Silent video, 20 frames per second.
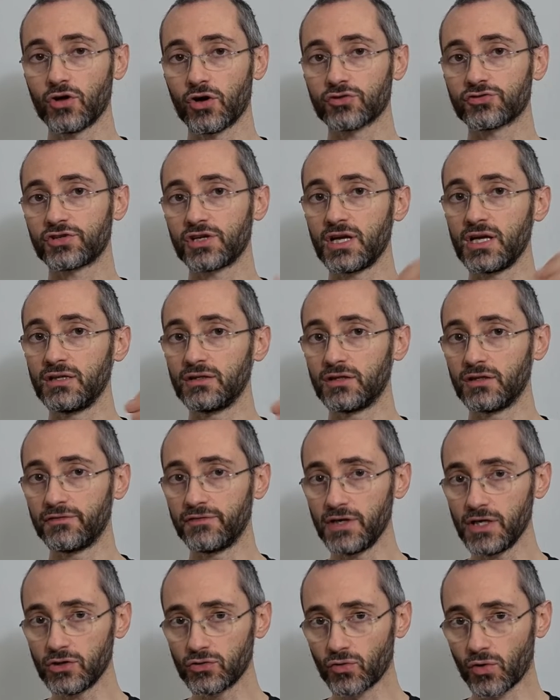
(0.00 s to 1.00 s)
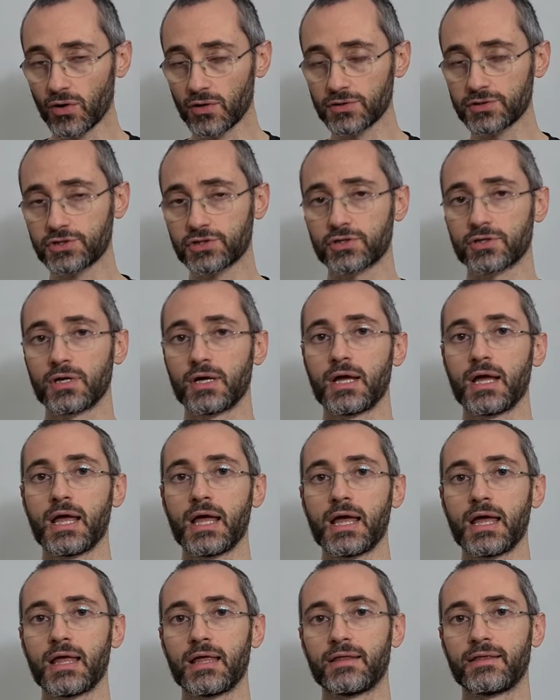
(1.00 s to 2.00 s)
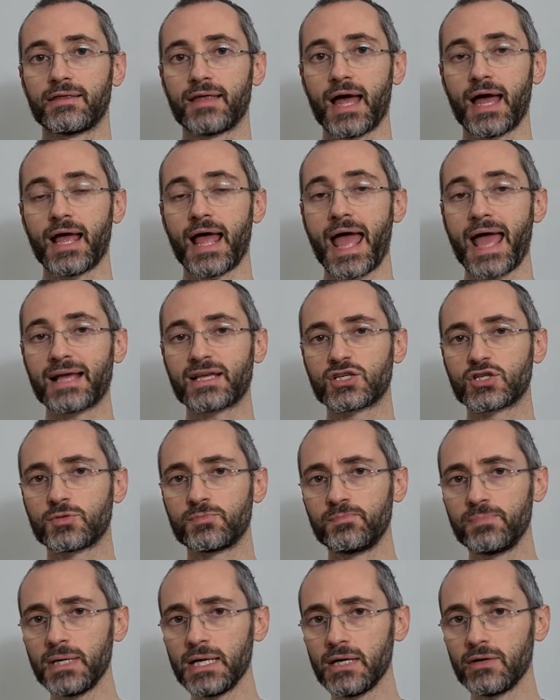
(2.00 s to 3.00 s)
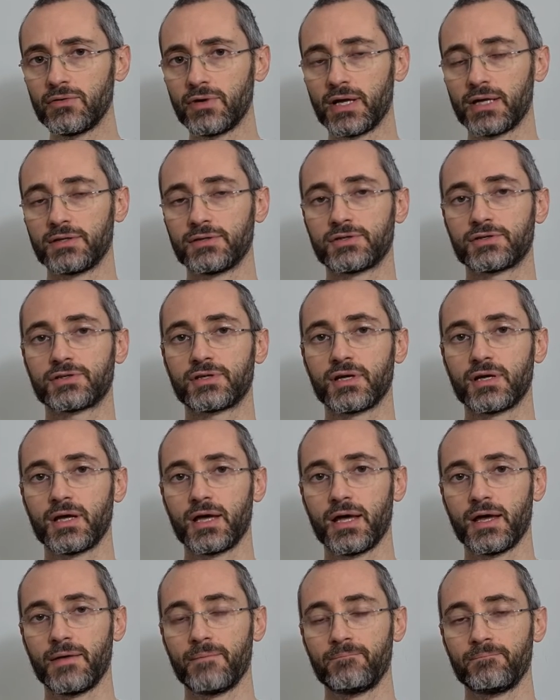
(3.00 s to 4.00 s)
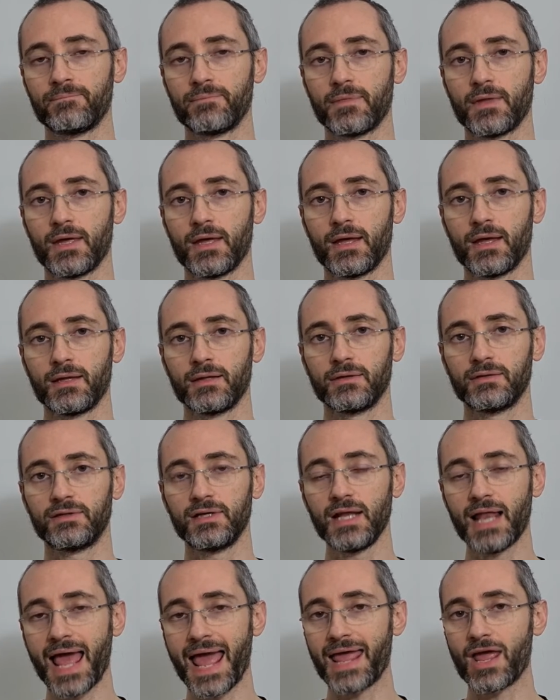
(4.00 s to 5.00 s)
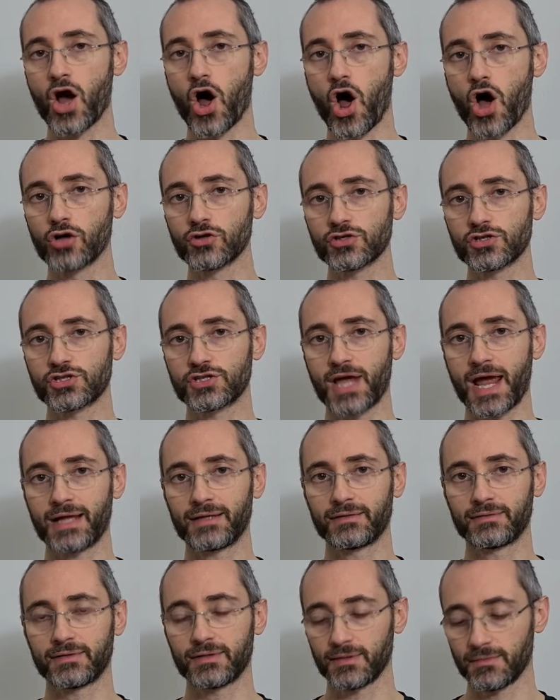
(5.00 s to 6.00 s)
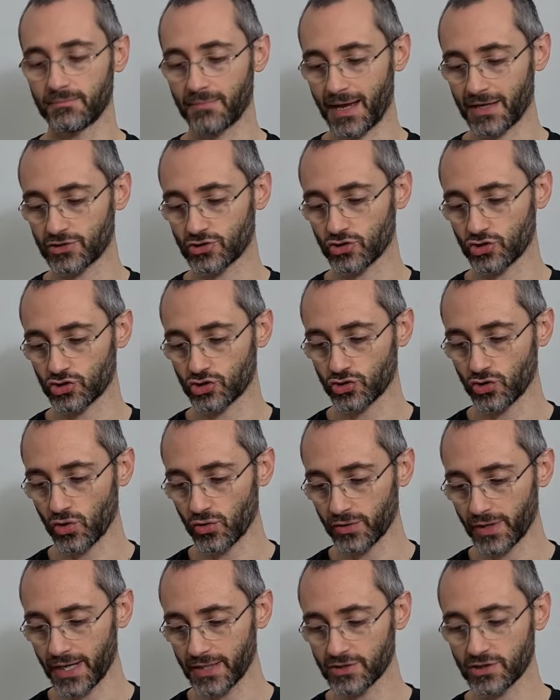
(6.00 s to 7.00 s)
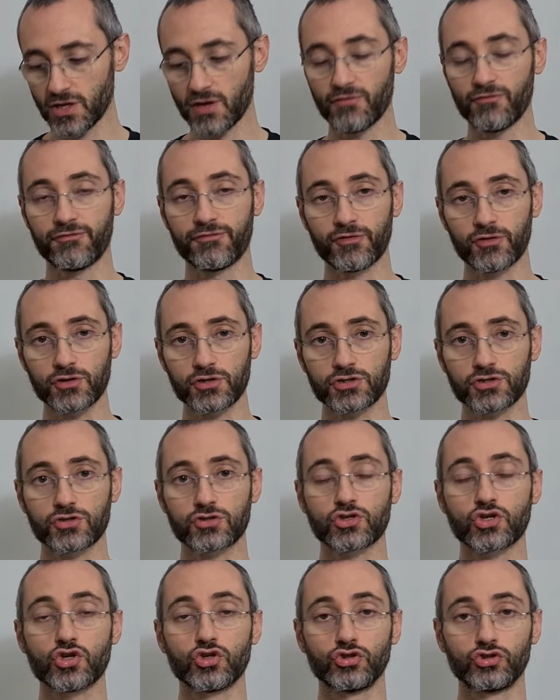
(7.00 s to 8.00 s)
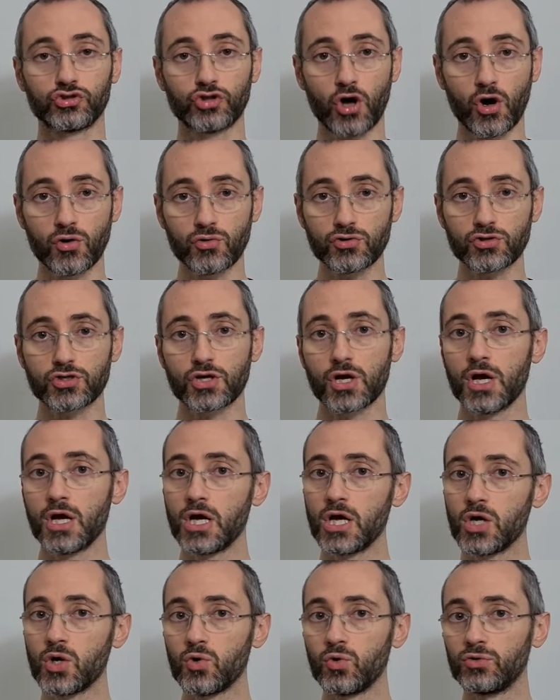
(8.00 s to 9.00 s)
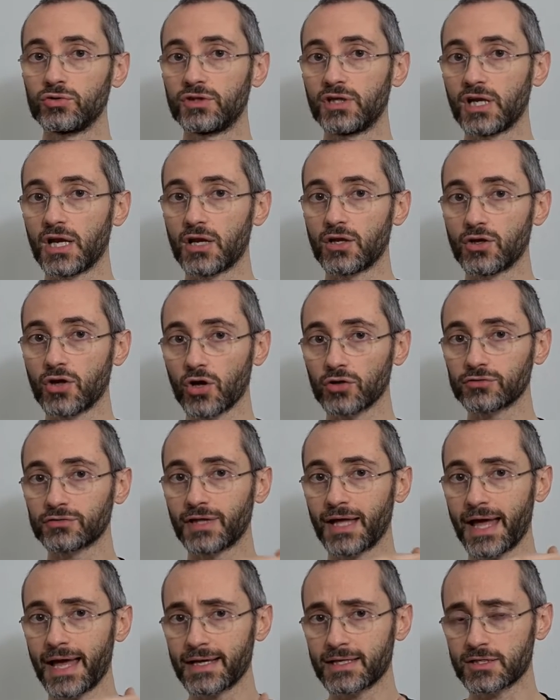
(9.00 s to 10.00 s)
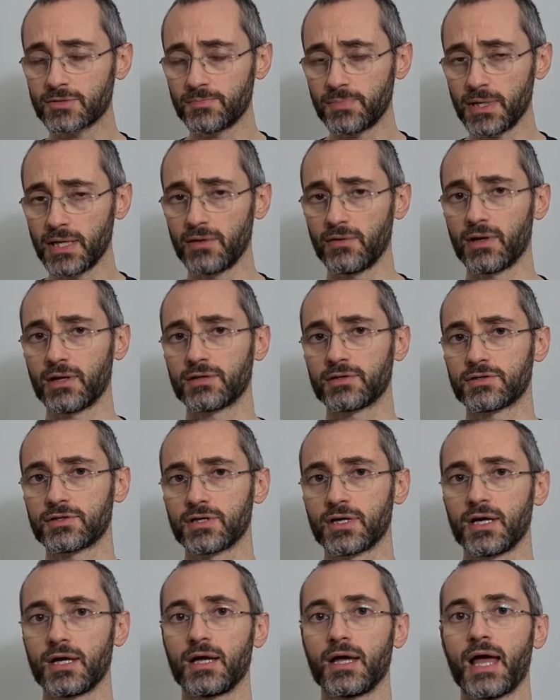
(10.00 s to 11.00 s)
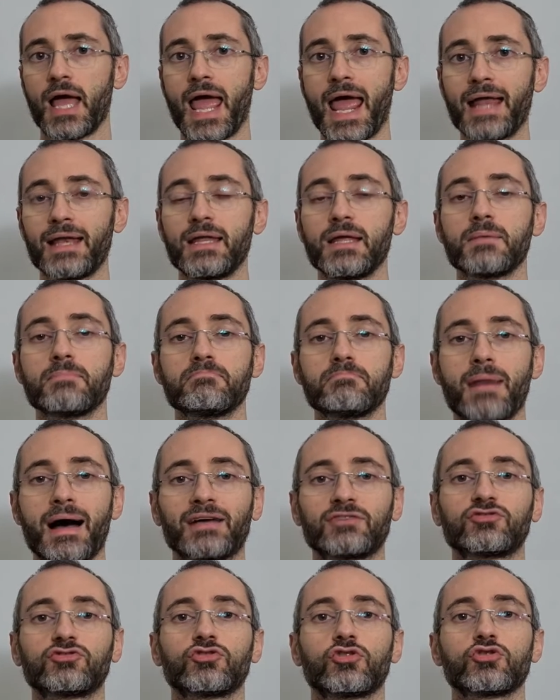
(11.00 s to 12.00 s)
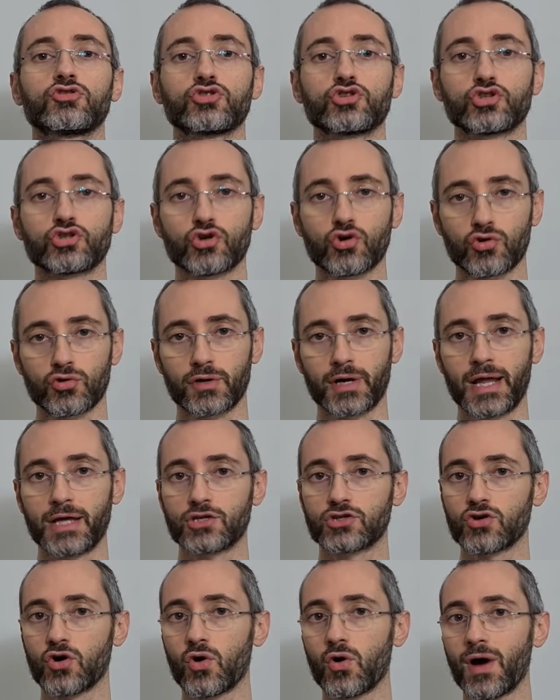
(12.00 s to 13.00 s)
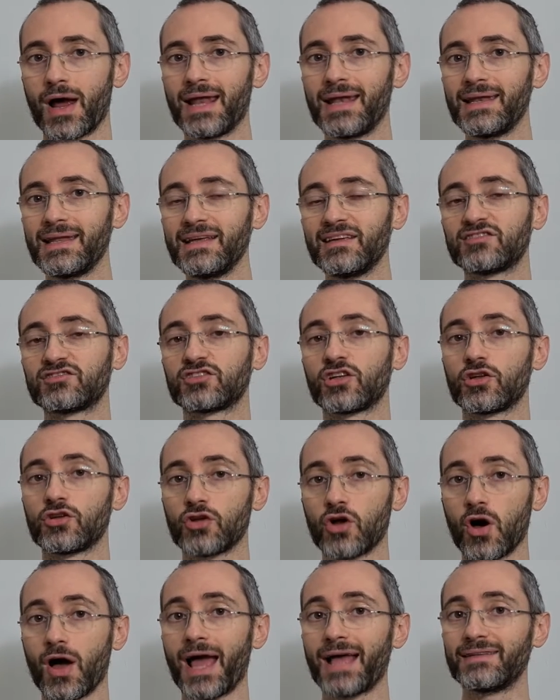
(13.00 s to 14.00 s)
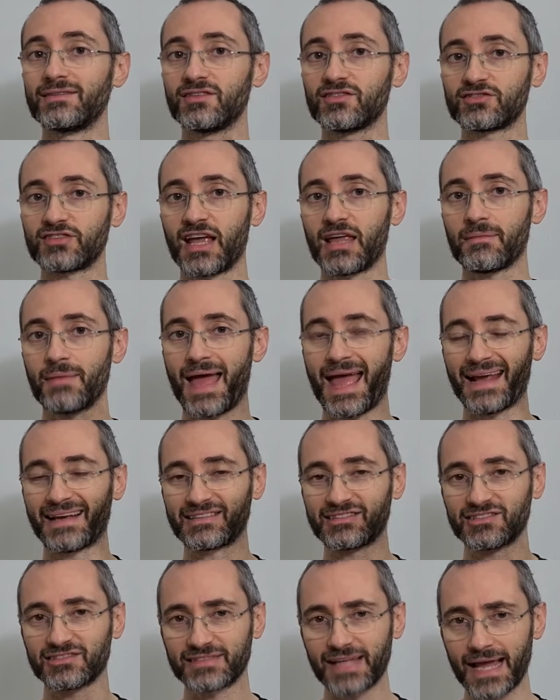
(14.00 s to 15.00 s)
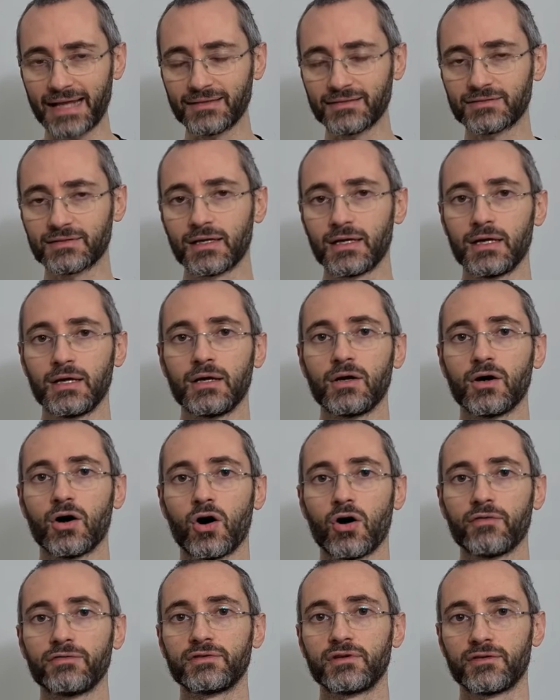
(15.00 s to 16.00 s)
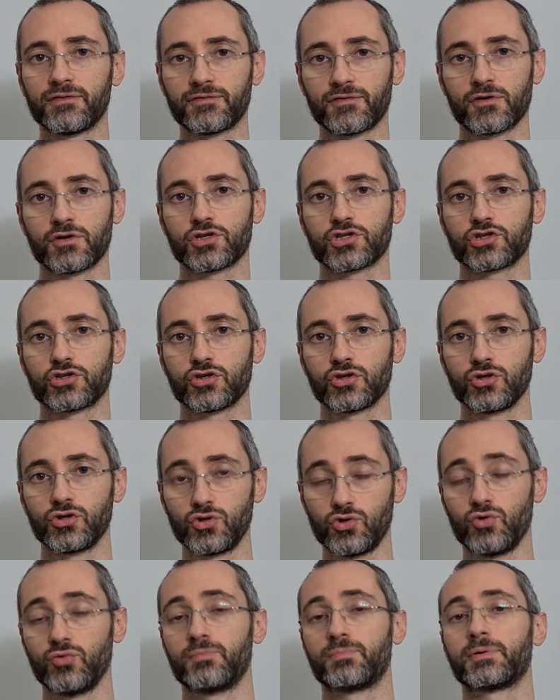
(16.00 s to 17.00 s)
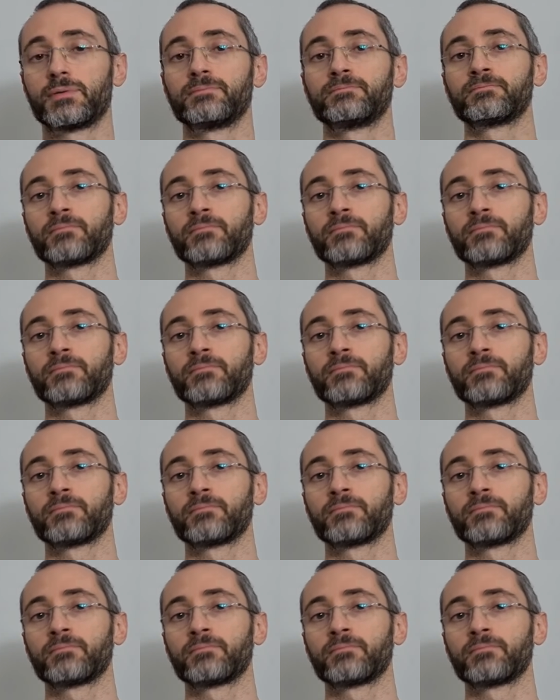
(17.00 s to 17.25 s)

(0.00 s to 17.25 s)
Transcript: those individuals that experienced delayed onset muscle soreness versus those who did not experience any muscle soreness, or at least not at the same extent of the first group.